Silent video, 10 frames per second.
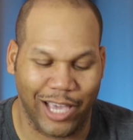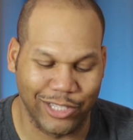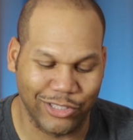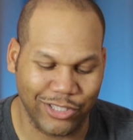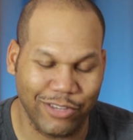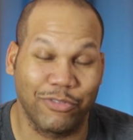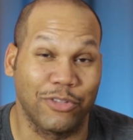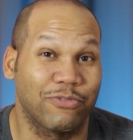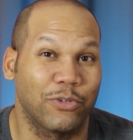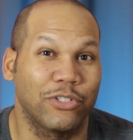and see for
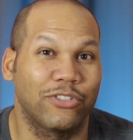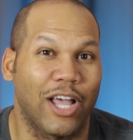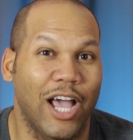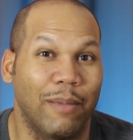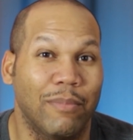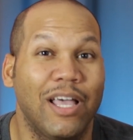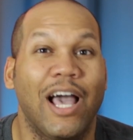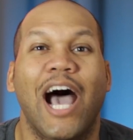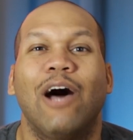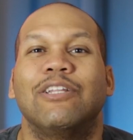the first time
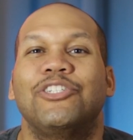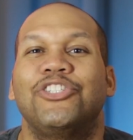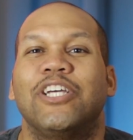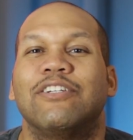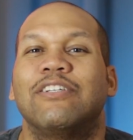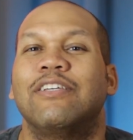how legit